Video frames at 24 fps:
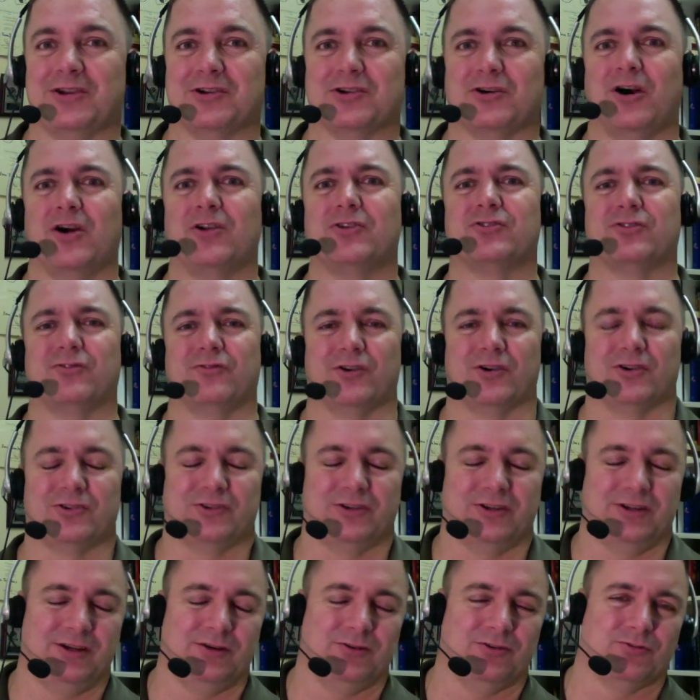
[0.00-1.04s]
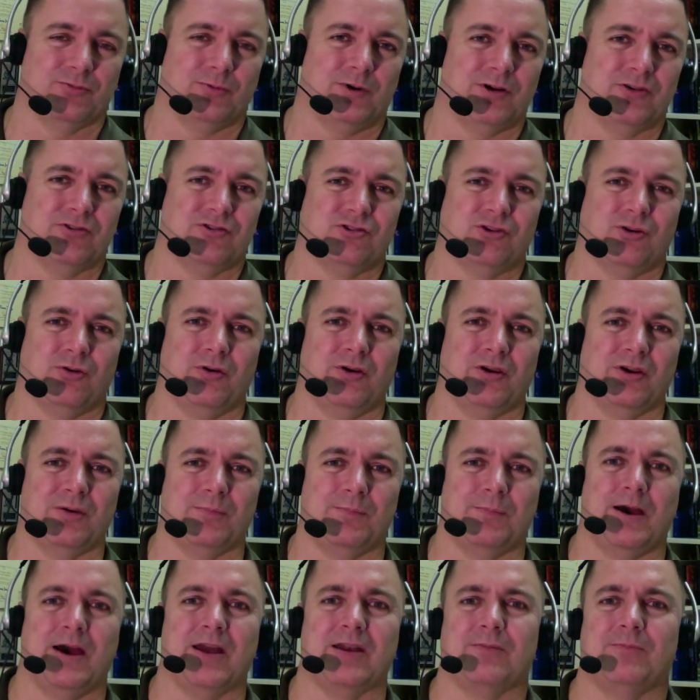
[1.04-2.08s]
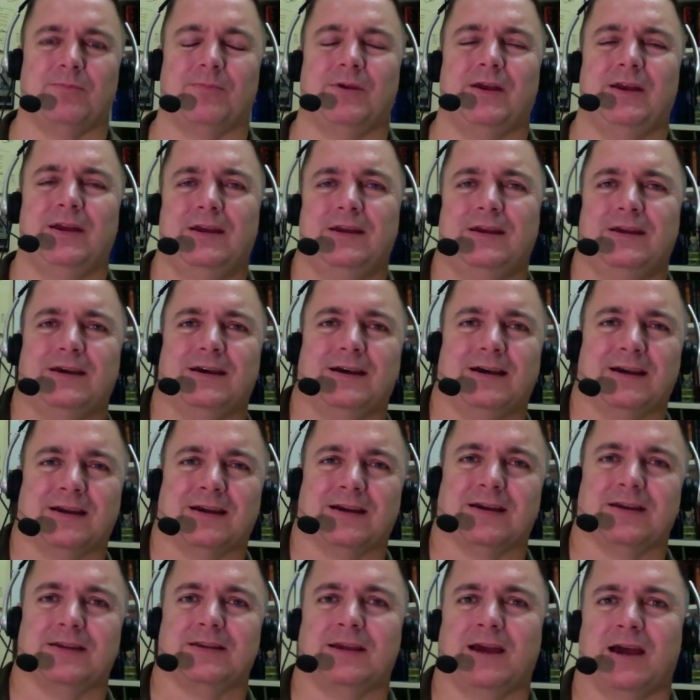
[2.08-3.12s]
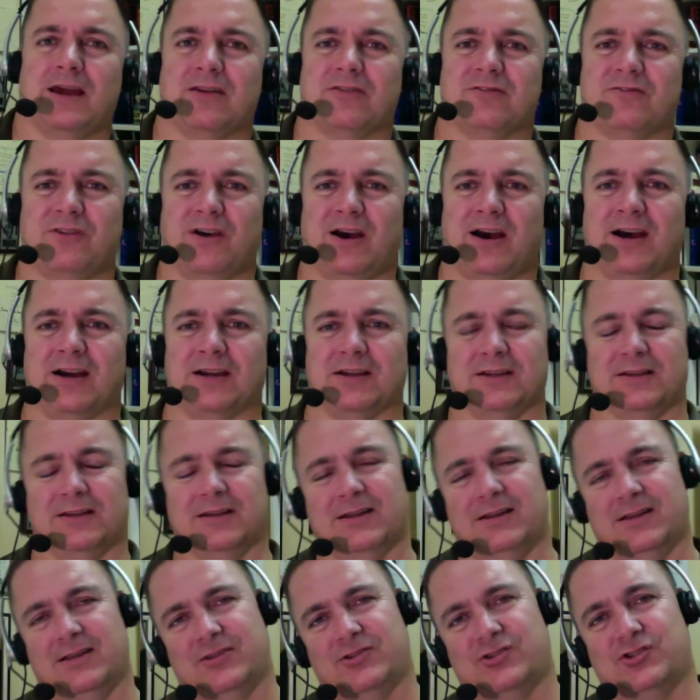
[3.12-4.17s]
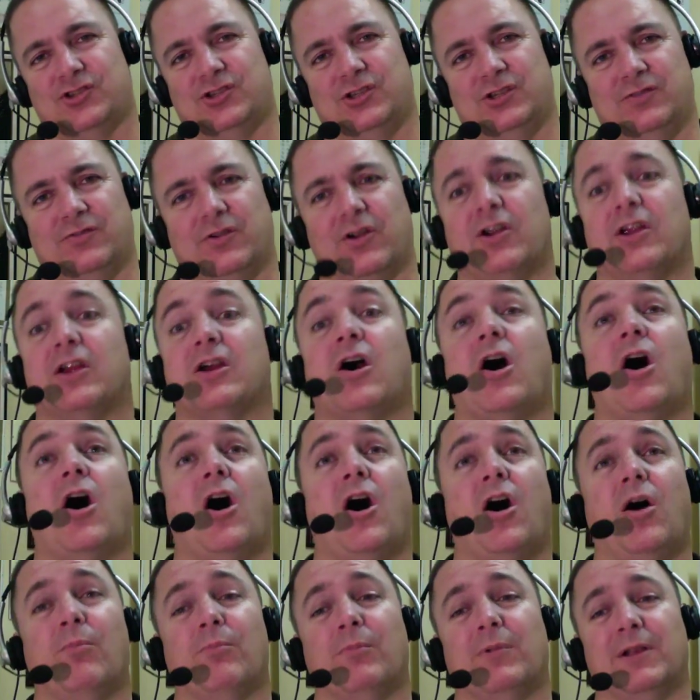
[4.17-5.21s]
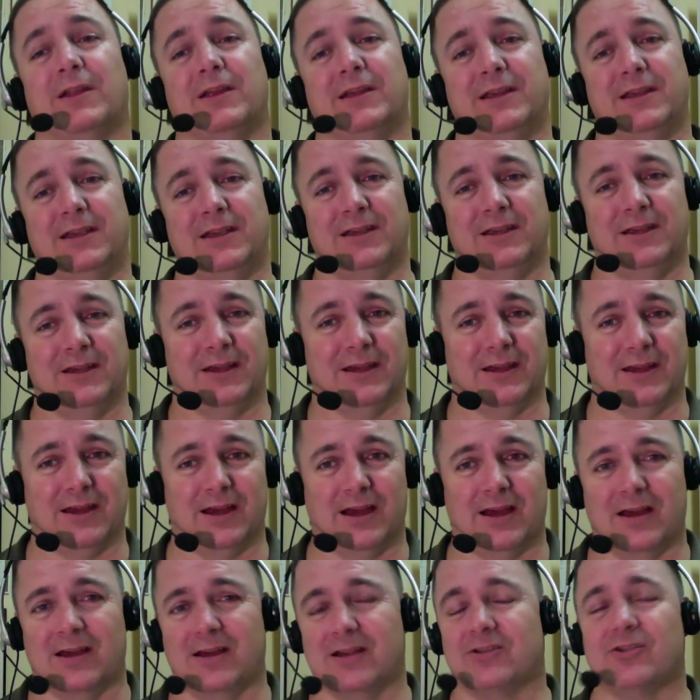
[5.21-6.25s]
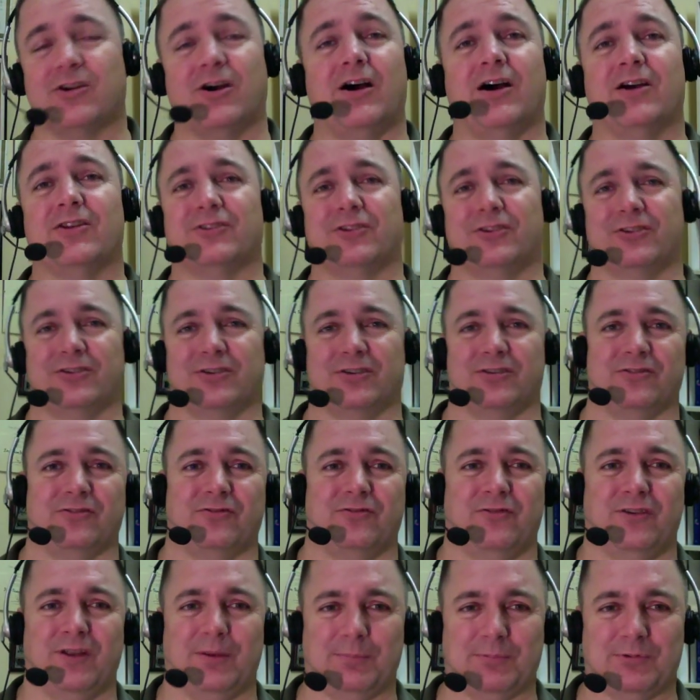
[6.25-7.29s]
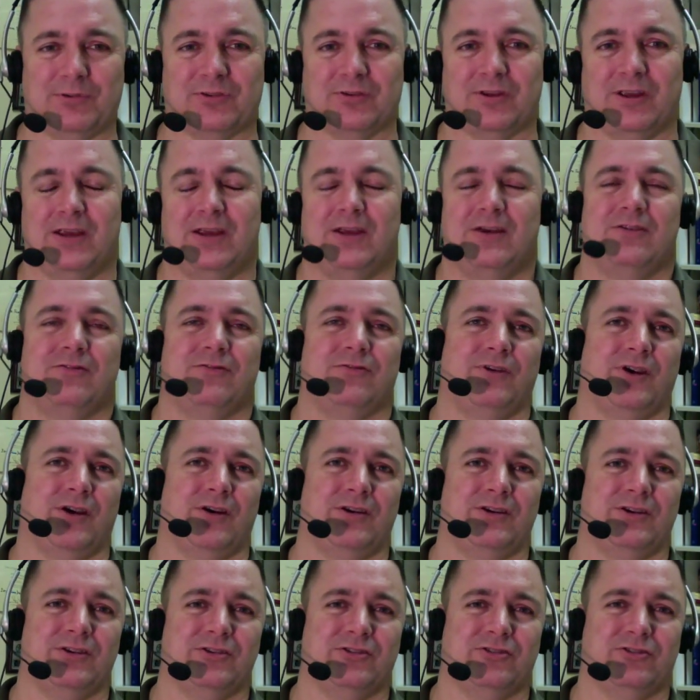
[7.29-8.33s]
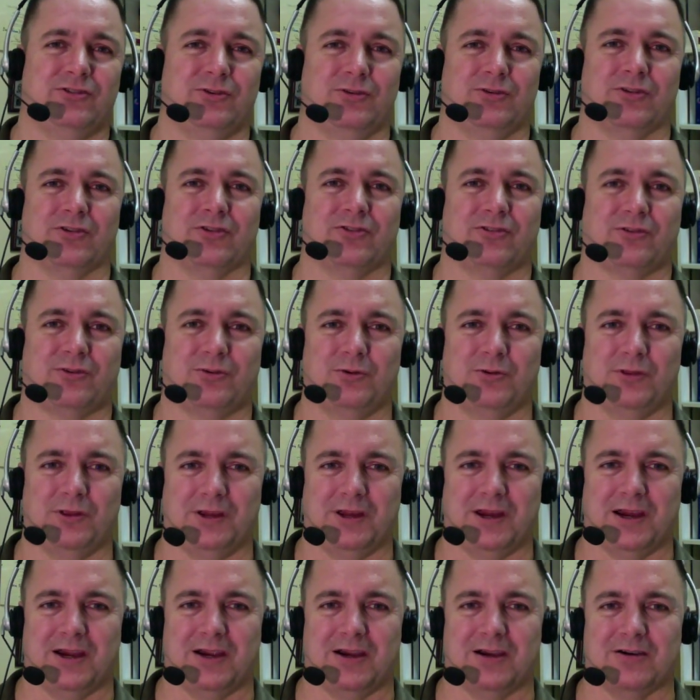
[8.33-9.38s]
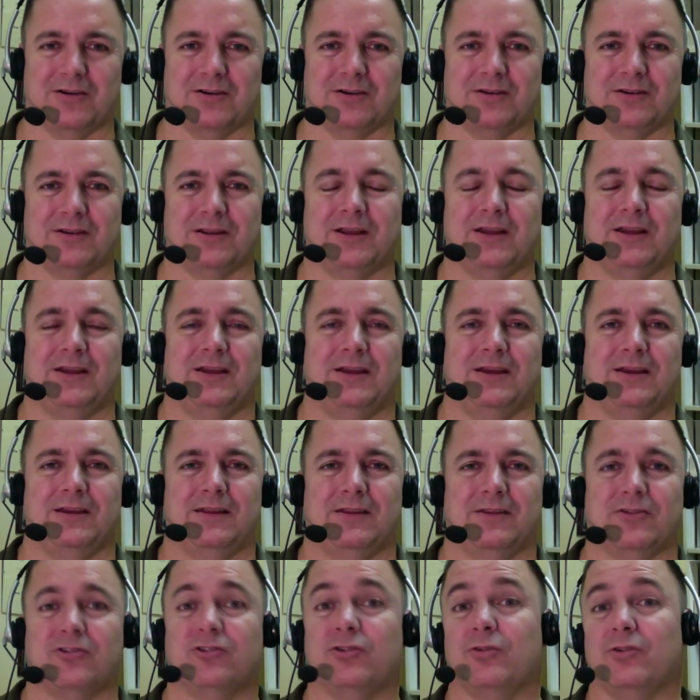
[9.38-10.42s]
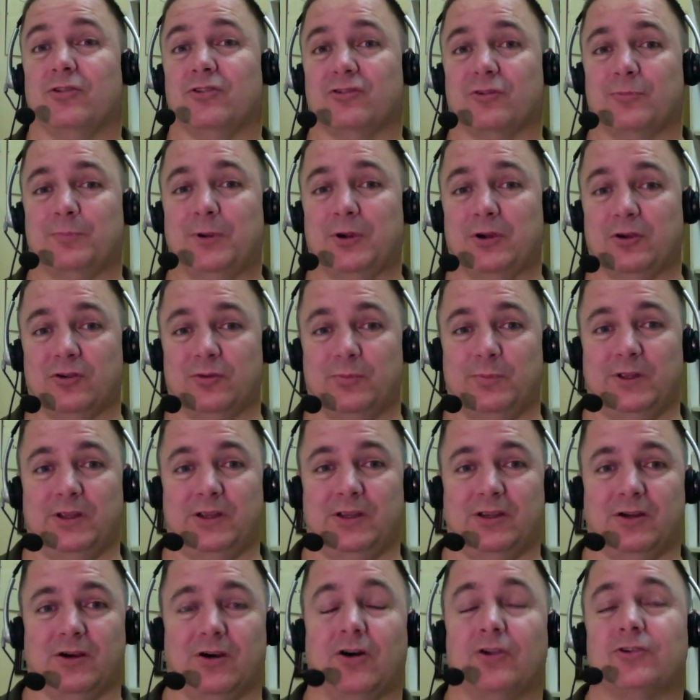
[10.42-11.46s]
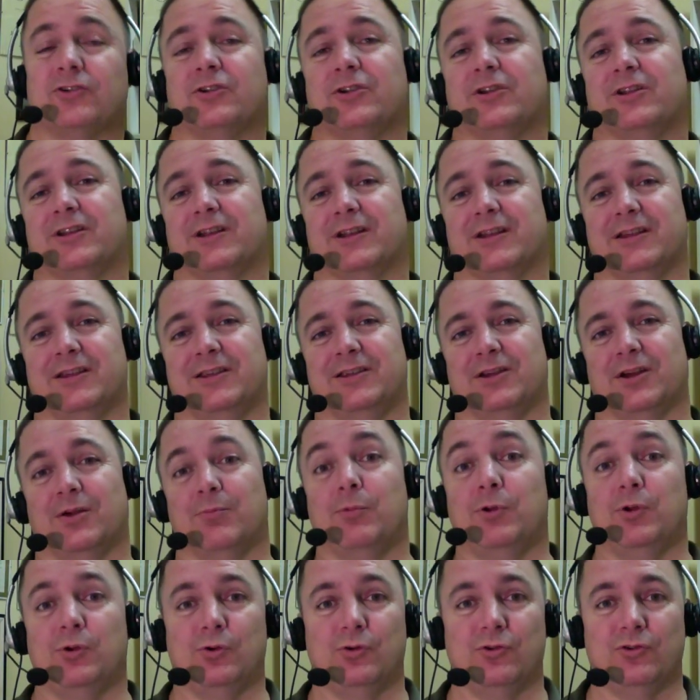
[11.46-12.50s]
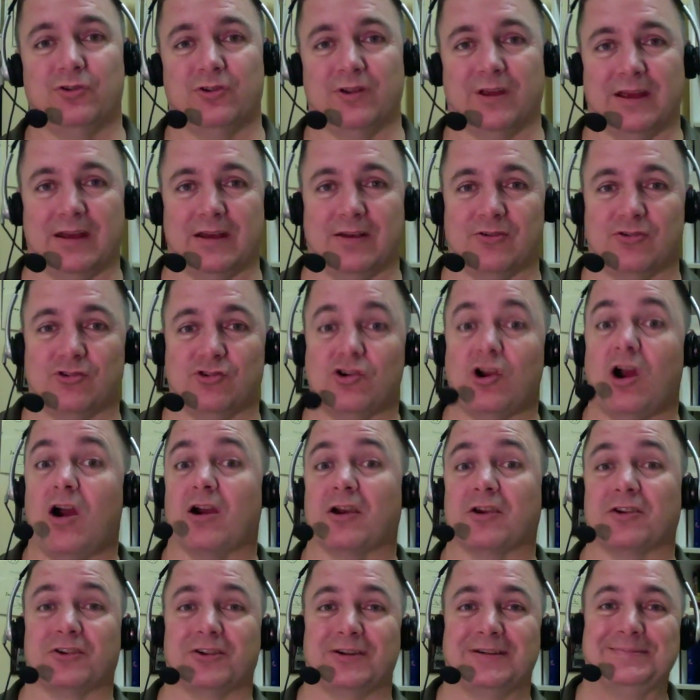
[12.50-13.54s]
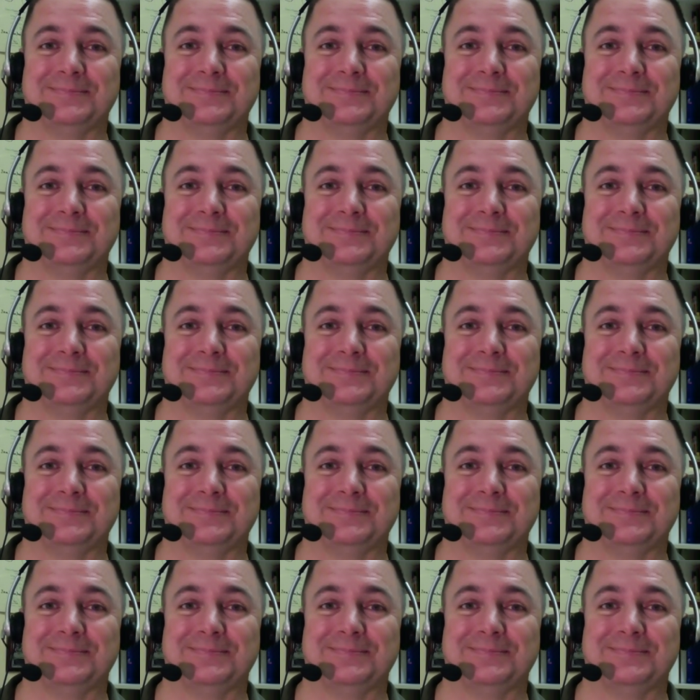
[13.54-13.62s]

controversy is one showing Madame Yan Fang as she very calmly tosses and flips various students through the air, and the students appear to be alternately amused and shocked.